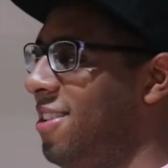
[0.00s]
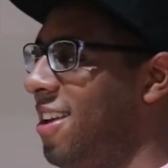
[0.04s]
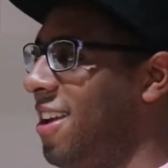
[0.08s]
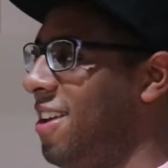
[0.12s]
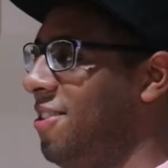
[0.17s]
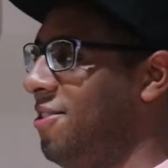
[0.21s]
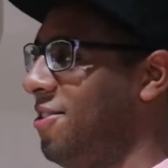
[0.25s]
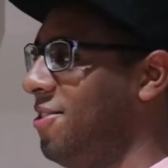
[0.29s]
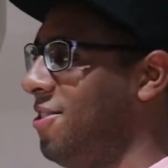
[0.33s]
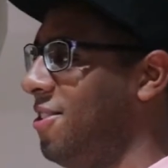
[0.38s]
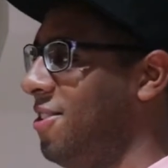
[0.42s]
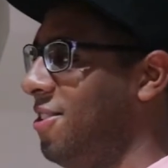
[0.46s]

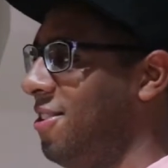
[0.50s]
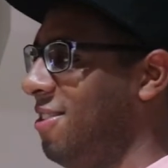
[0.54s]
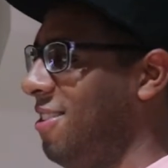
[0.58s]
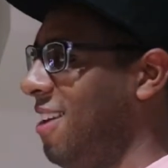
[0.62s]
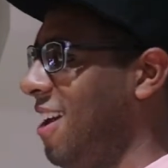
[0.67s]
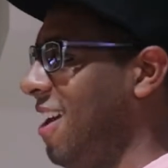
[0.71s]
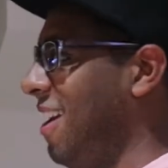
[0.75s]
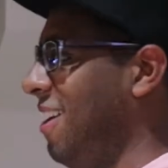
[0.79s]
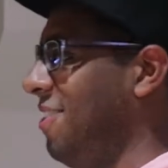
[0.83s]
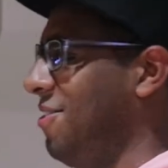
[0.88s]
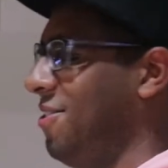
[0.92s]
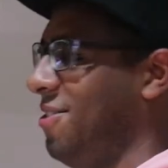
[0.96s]
He's just
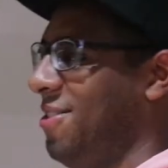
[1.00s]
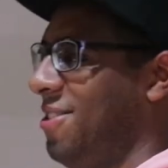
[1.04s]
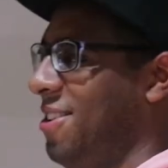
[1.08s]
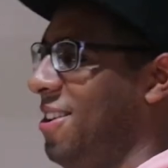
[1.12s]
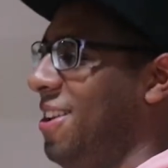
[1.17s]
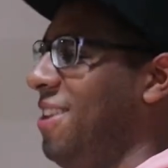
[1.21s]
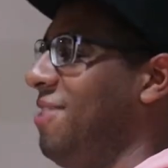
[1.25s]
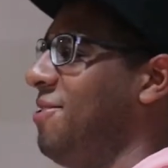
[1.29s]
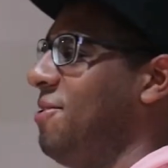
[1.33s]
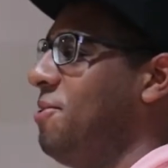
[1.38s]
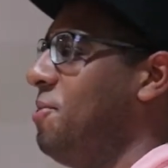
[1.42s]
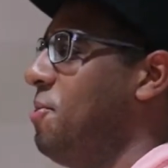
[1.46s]

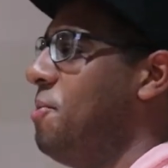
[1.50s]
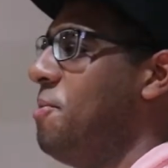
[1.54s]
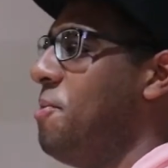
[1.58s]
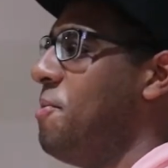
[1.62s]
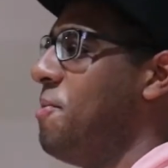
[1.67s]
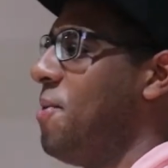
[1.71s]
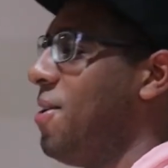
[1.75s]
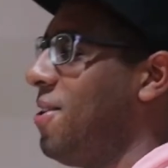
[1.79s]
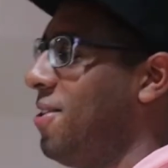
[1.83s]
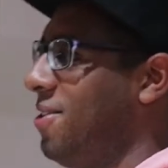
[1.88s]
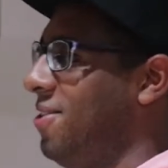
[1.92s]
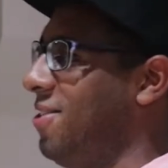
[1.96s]
a normal
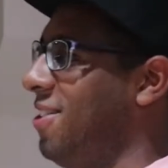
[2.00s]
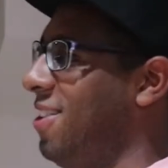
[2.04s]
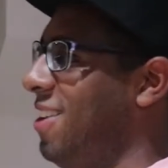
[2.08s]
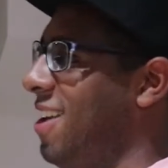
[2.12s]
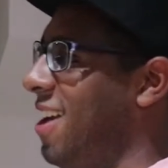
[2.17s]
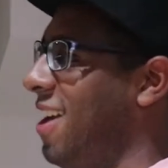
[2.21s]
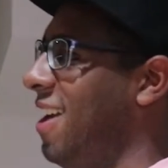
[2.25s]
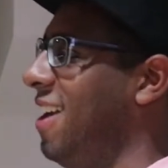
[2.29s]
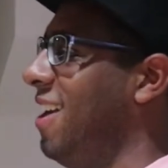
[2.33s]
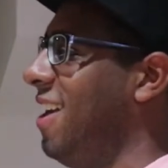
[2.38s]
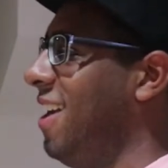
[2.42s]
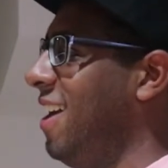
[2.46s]
person.
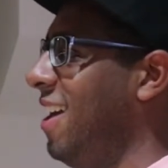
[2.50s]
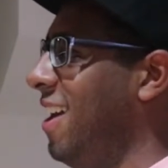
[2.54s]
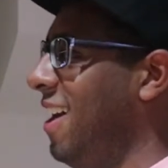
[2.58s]
Yeah.